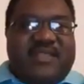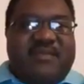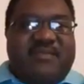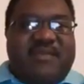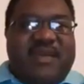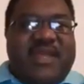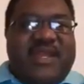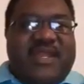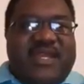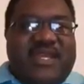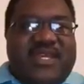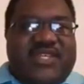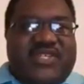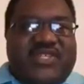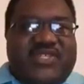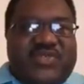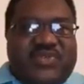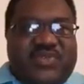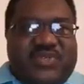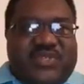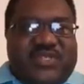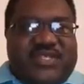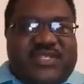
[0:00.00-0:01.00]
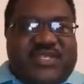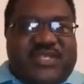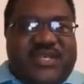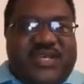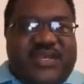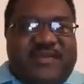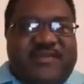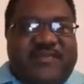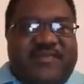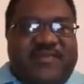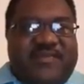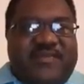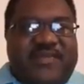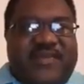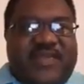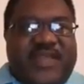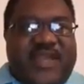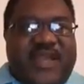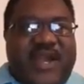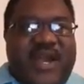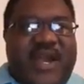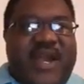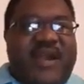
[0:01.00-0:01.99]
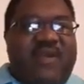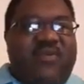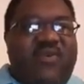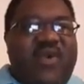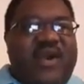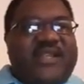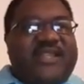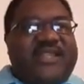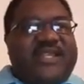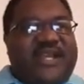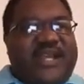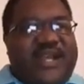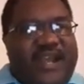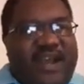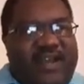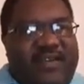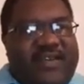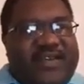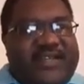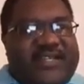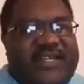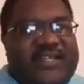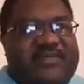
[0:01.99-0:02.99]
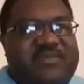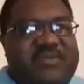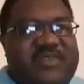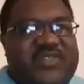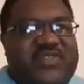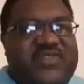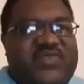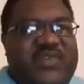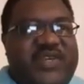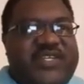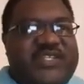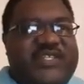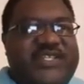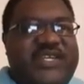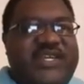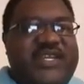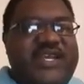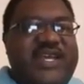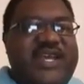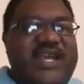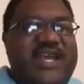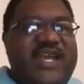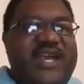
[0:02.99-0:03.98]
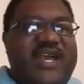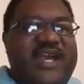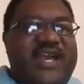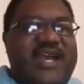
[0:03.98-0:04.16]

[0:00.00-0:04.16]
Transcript: The main issues are what the current administration